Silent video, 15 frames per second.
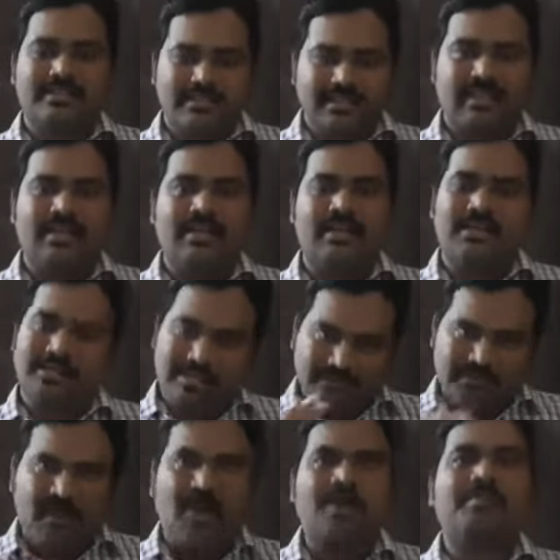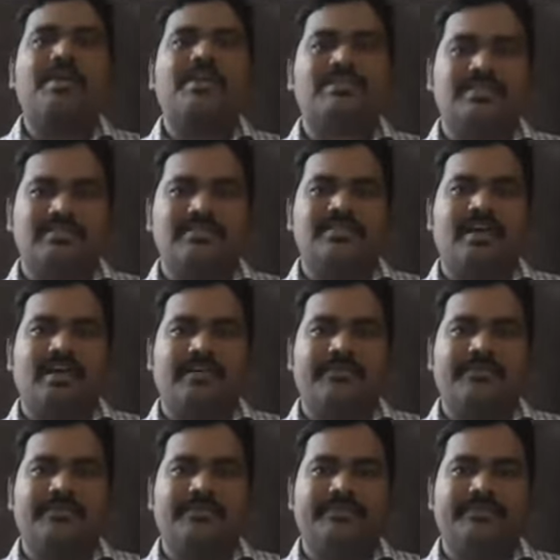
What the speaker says: the formations of